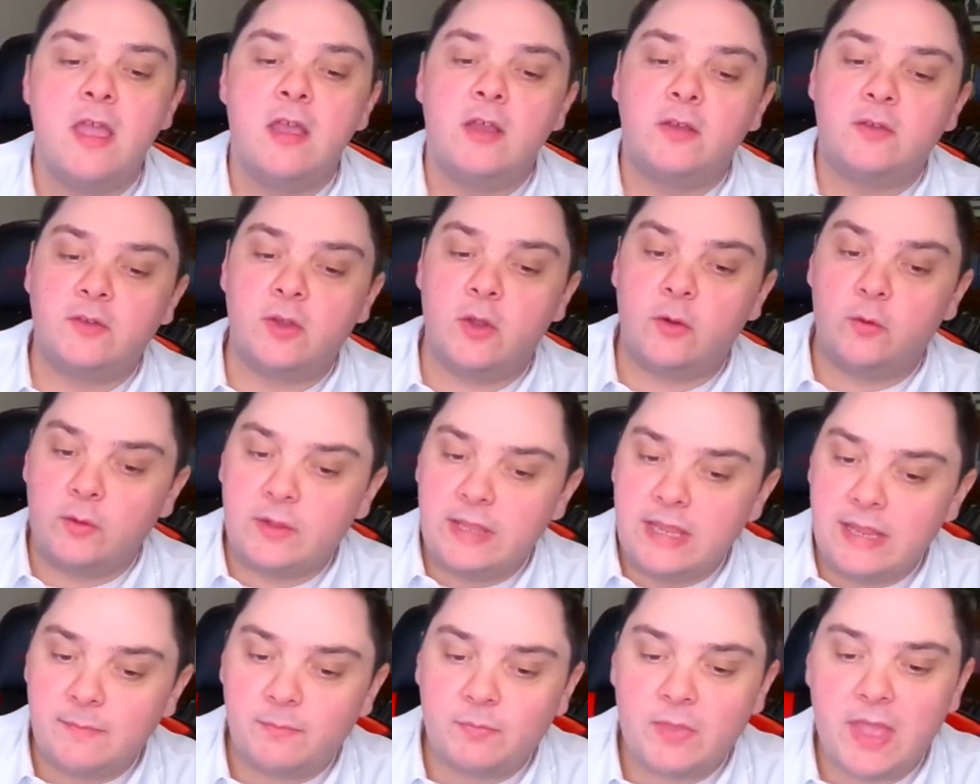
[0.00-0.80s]
So
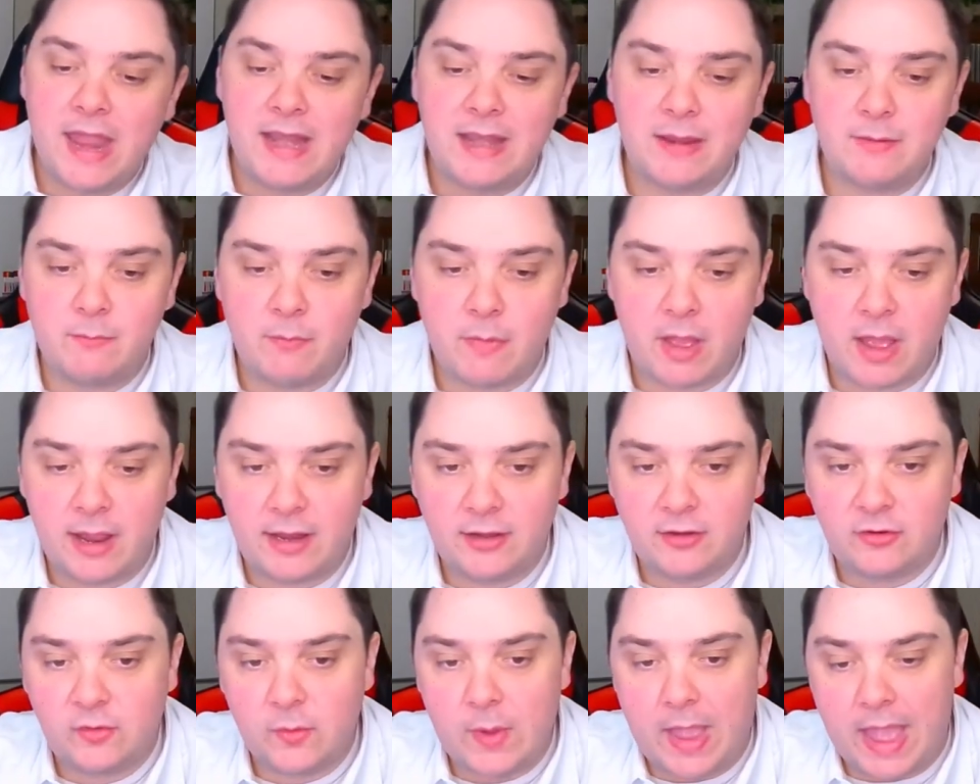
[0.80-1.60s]
keep that in
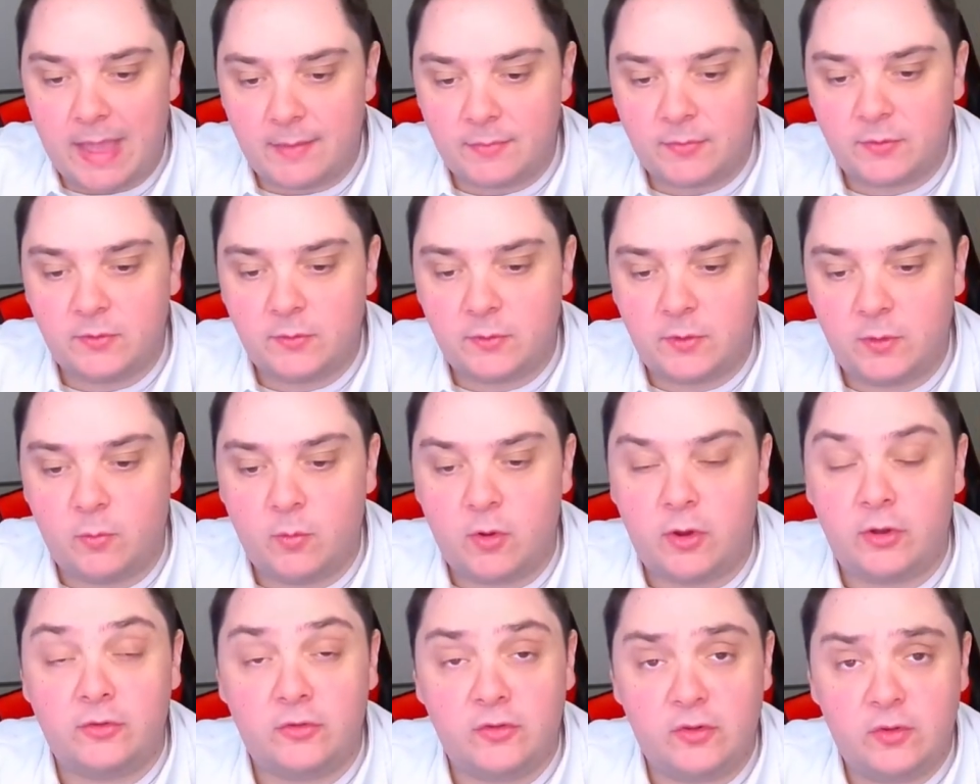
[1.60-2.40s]
mind. You absolutely
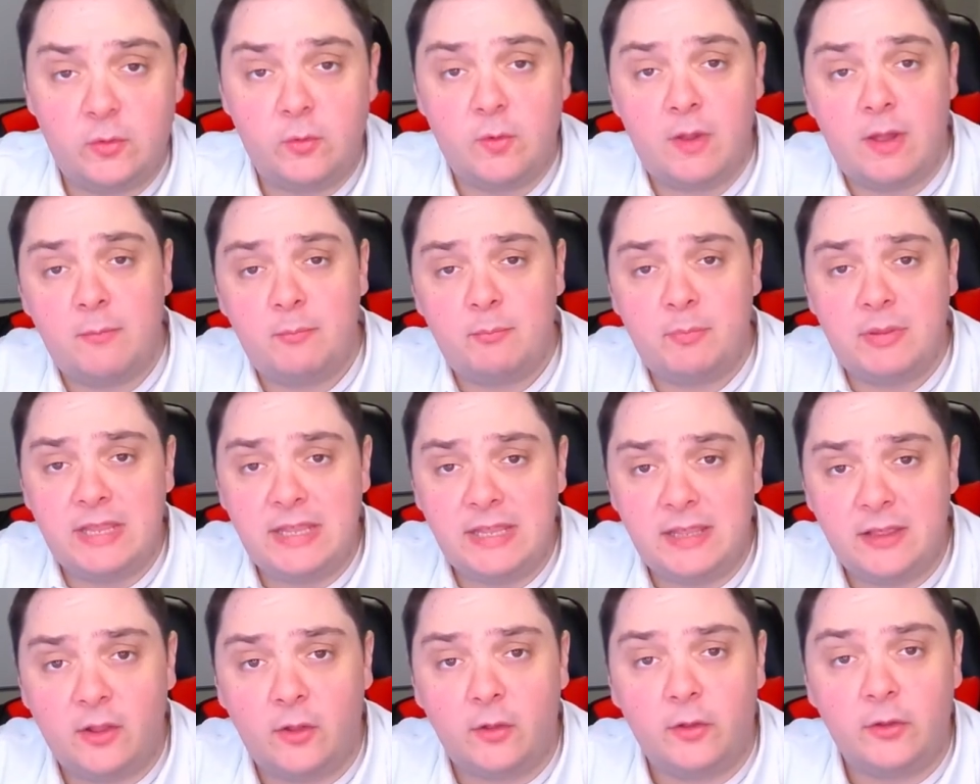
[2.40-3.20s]
want to
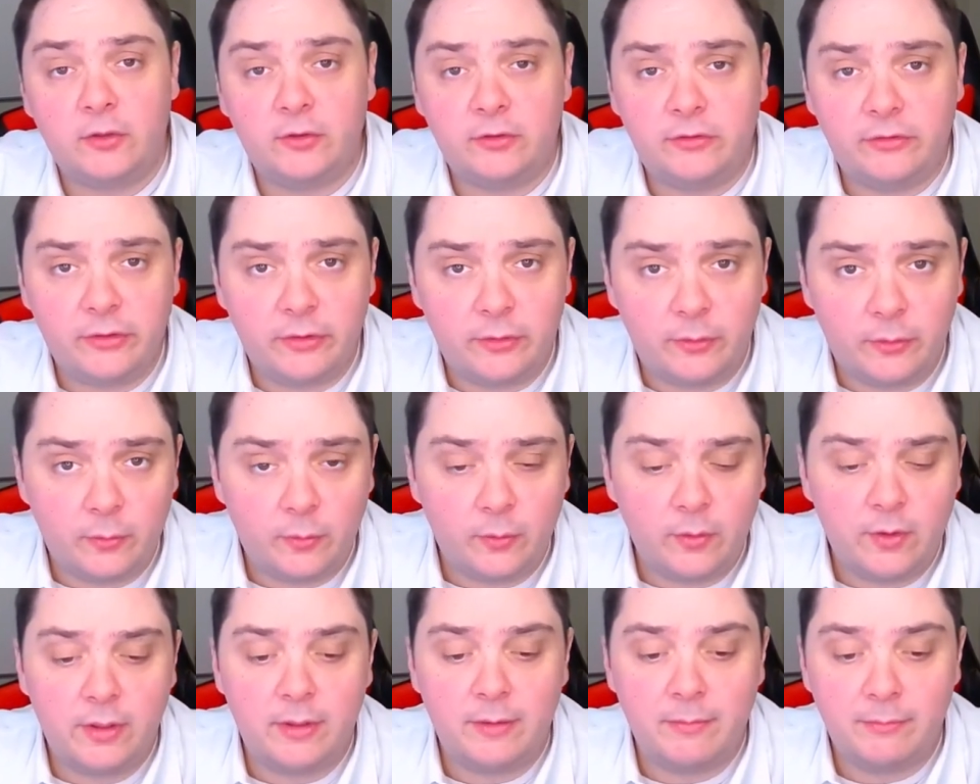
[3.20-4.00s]
appeal
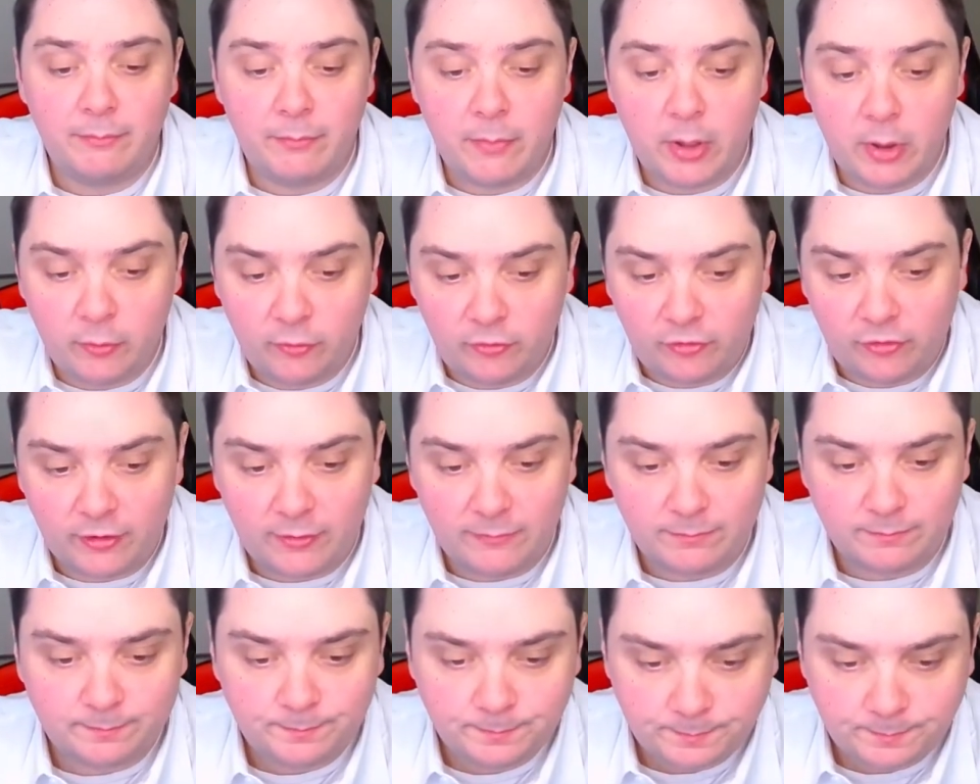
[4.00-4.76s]
to emotion.